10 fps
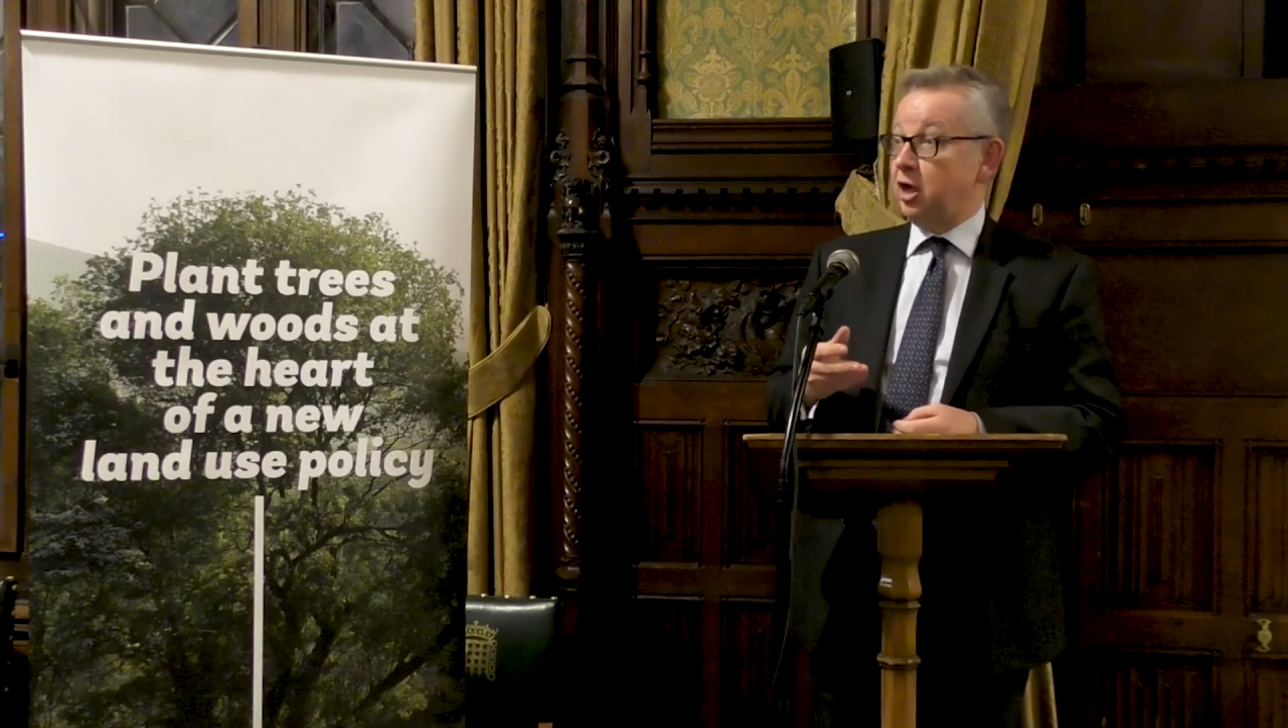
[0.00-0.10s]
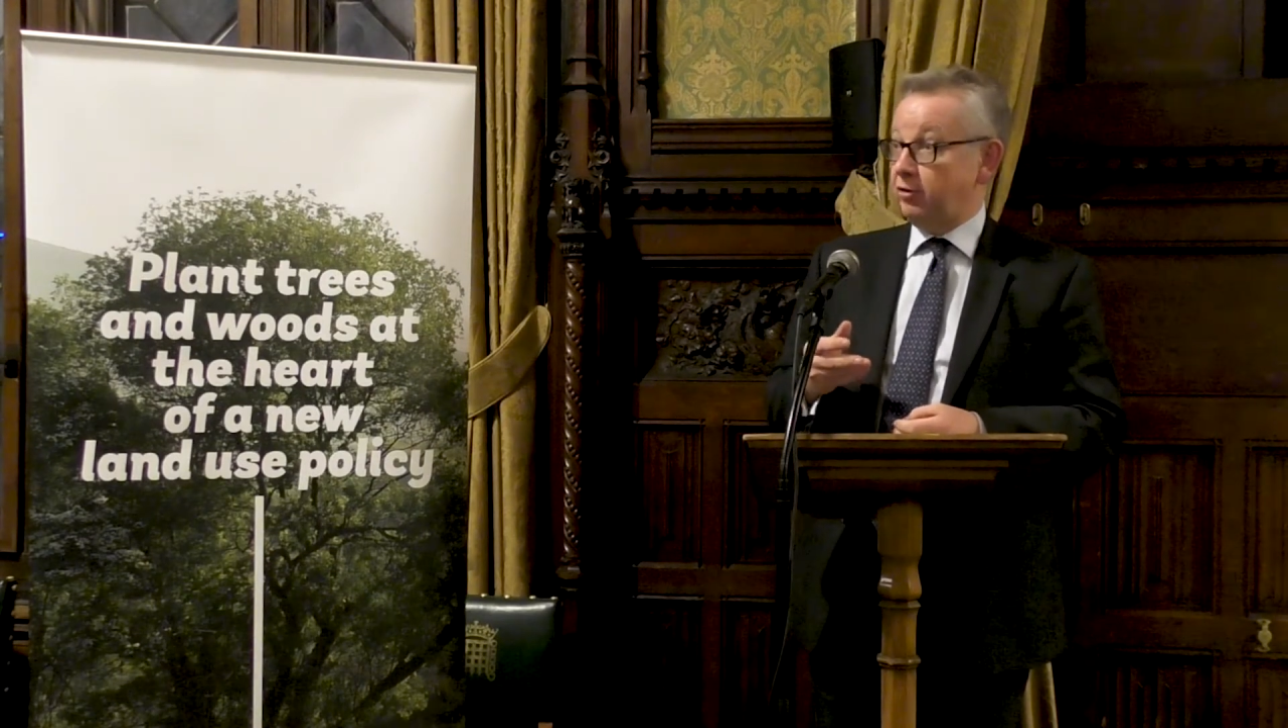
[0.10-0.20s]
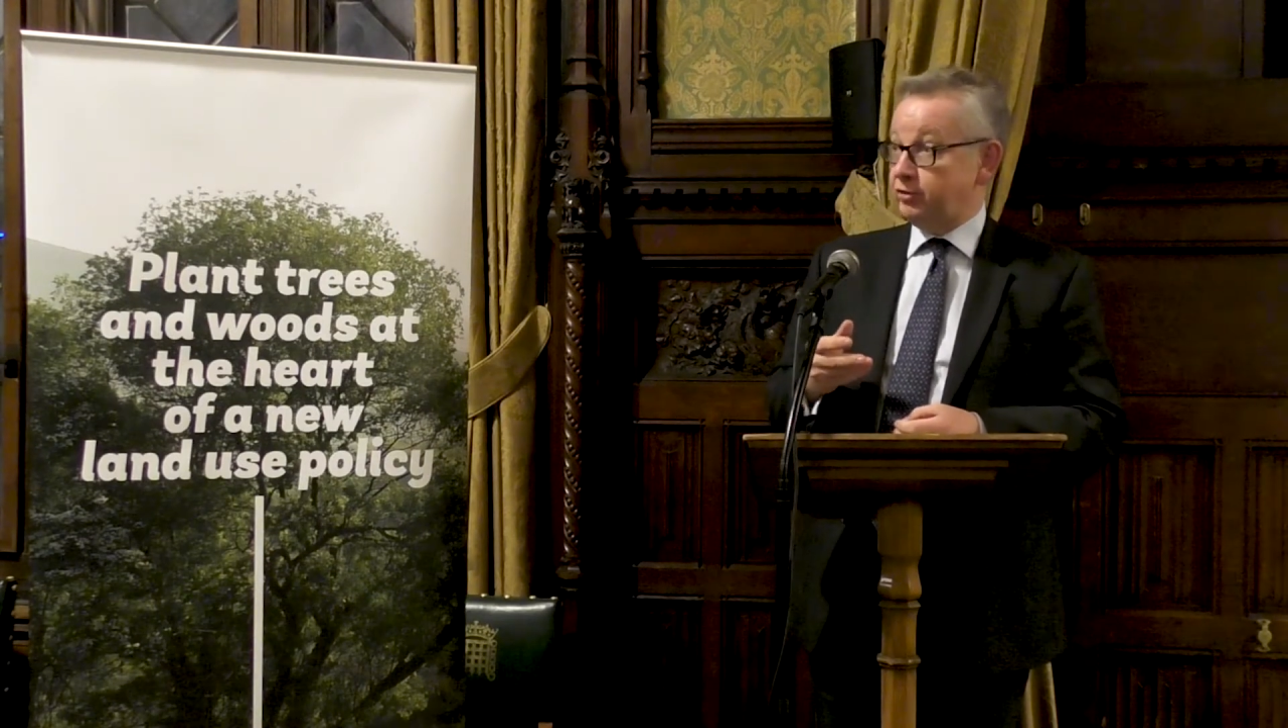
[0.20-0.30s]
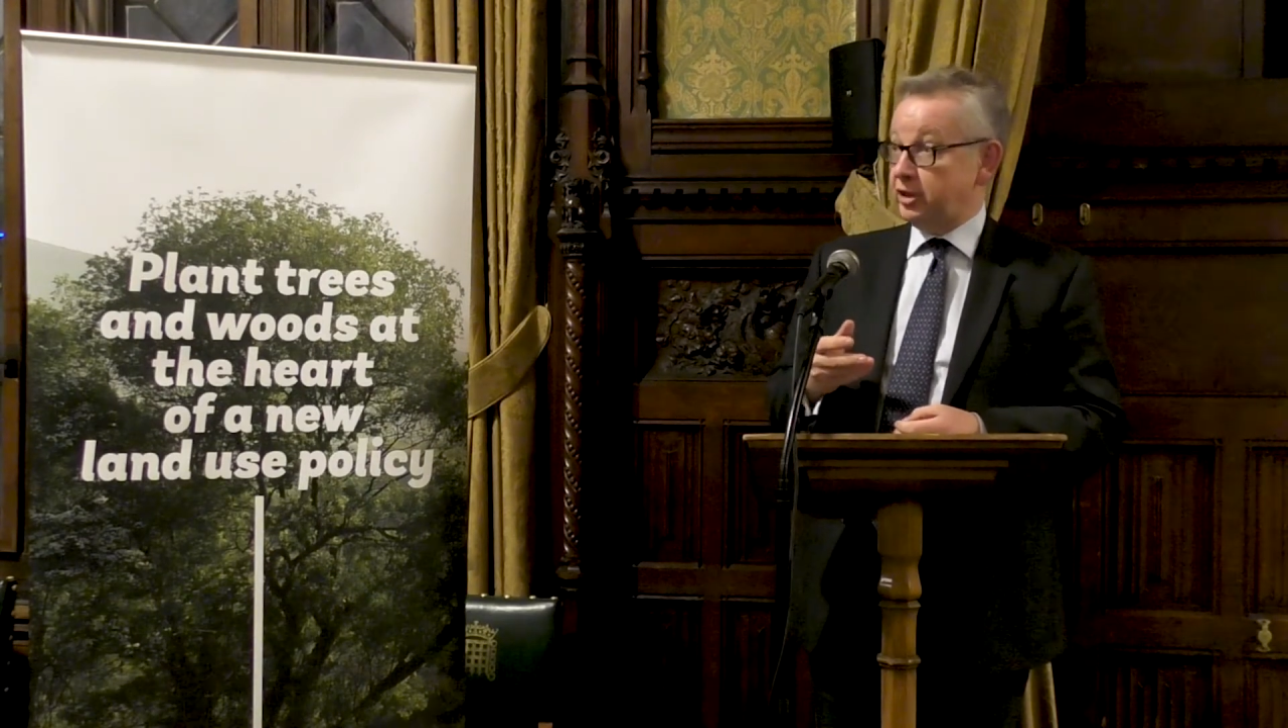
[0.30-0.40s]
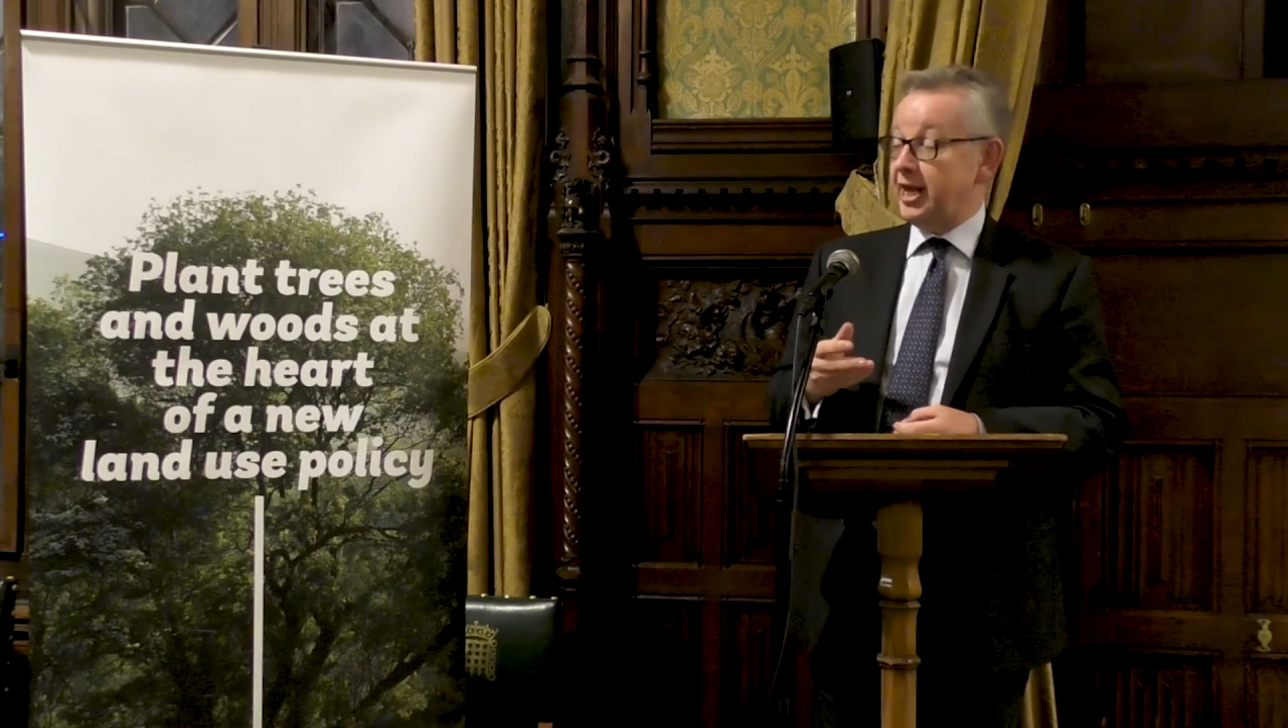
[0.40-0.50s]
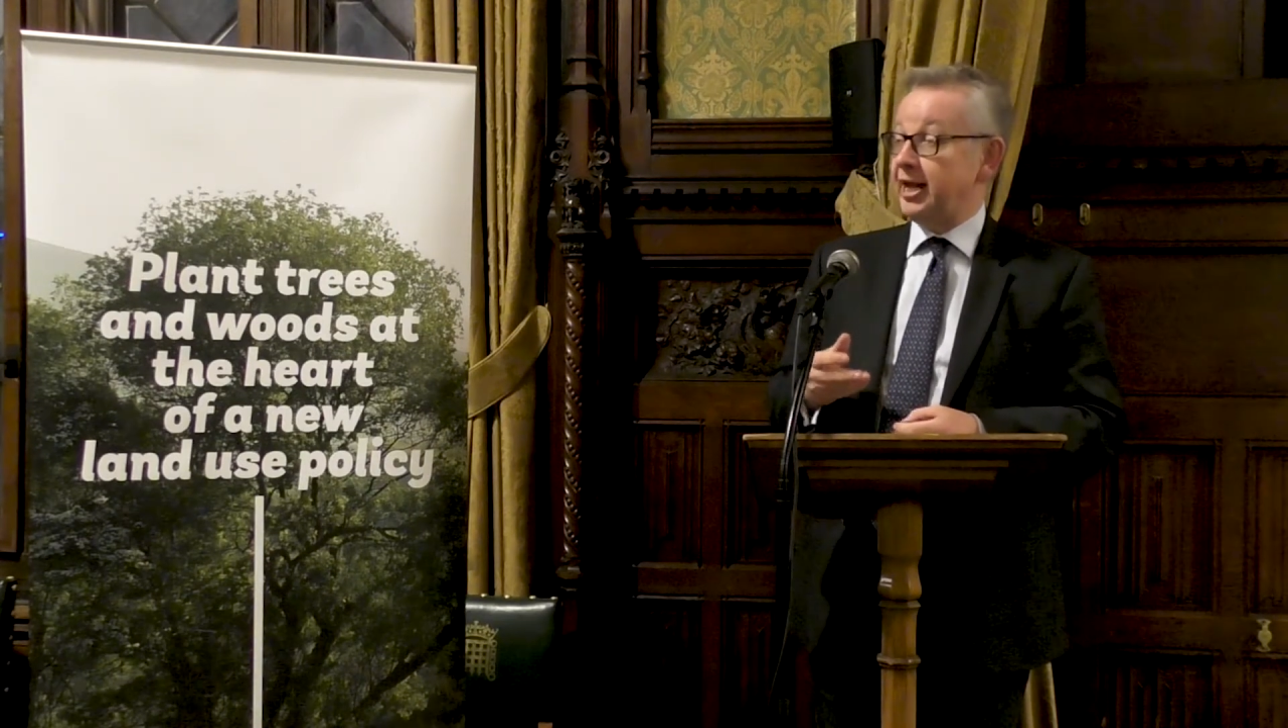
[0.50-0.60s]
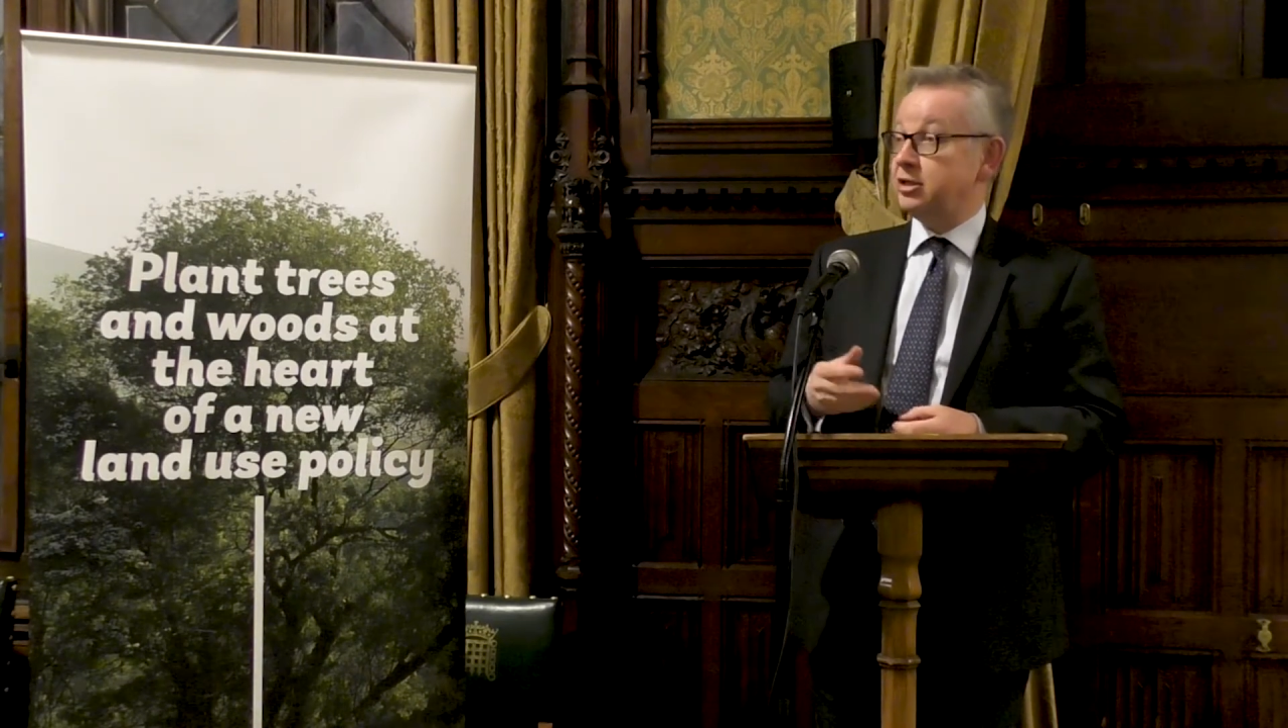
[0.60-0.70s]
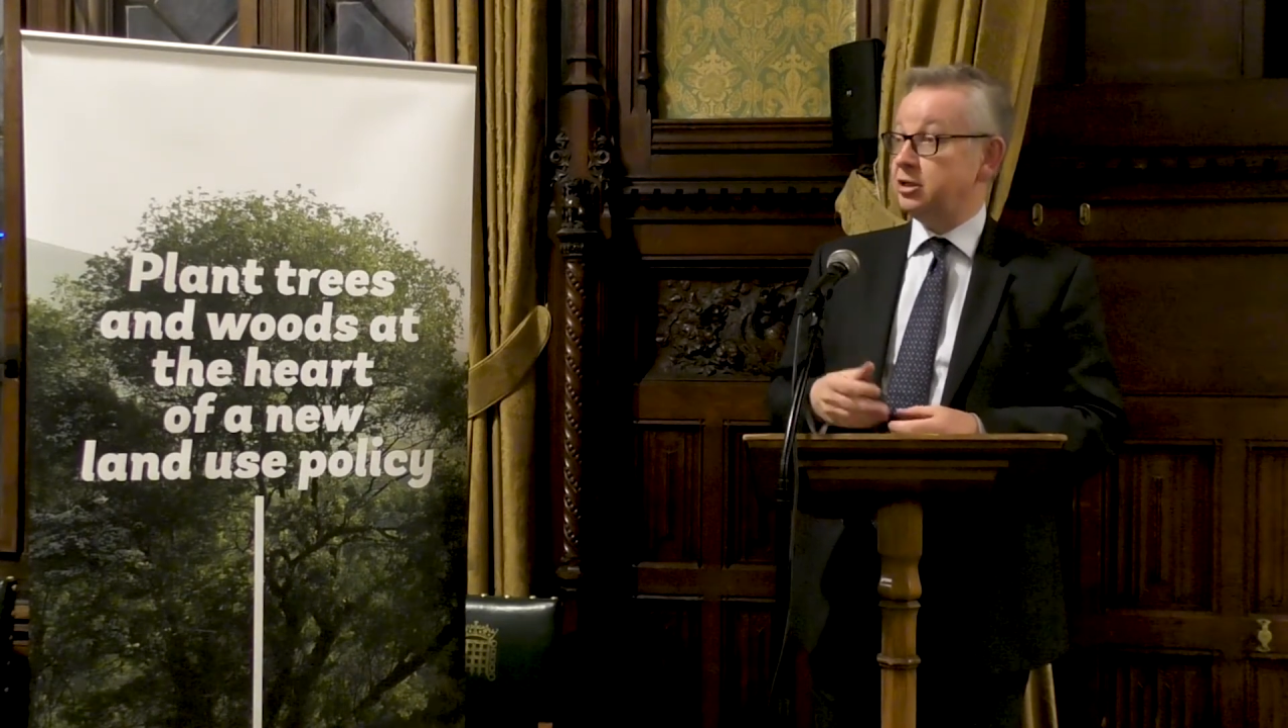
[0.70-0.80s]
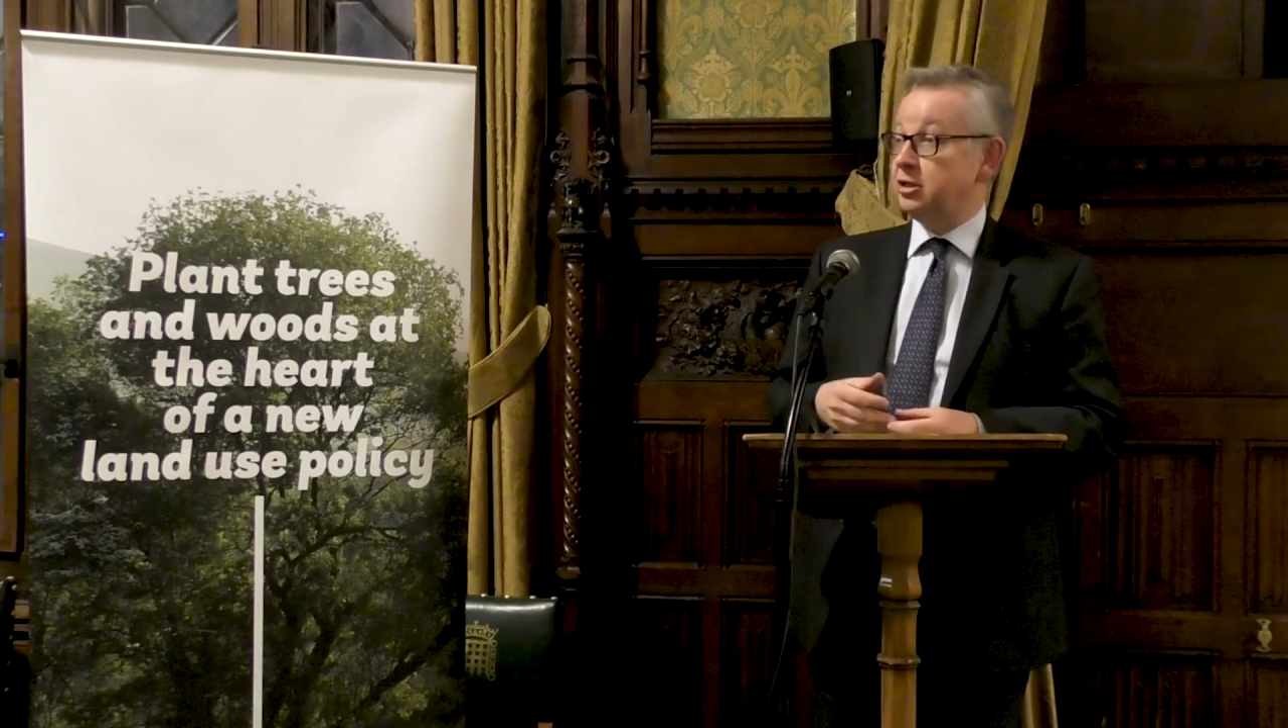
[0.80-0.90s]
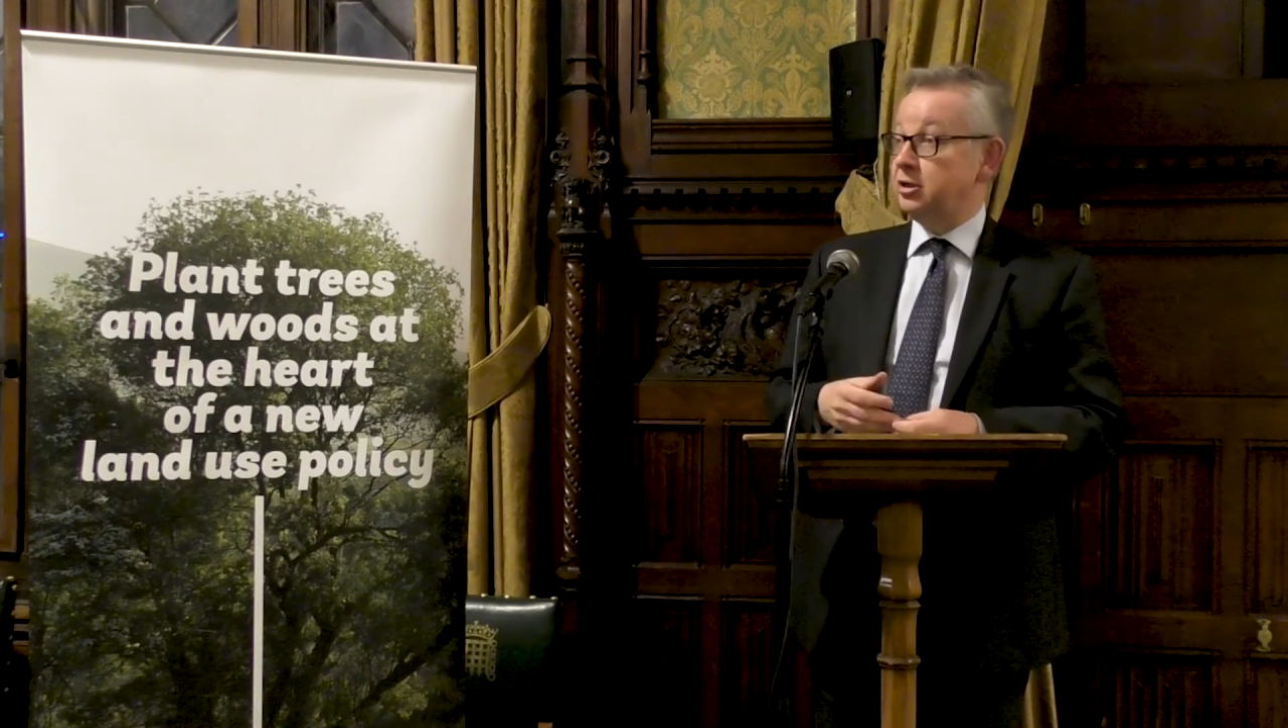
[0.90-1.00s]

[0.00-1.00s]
after that